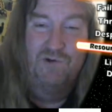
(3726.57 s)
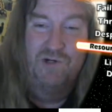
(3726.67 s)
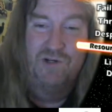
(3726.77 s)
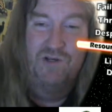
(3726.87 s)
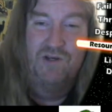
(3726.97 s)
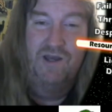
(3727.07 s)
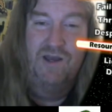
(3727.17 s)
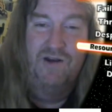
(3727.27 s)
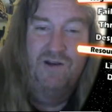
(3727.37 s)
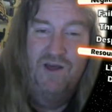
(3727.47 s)

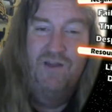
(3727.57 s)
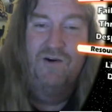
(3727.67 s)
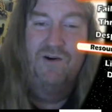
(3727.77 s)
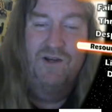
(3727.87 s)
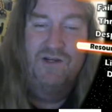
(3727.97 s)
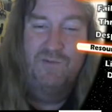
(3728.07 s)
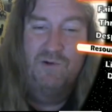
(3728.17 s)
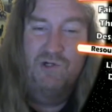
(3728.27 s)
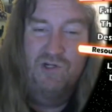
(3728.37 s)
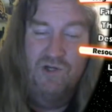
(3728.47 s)

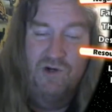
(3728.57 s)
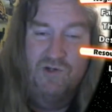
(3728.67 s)
goes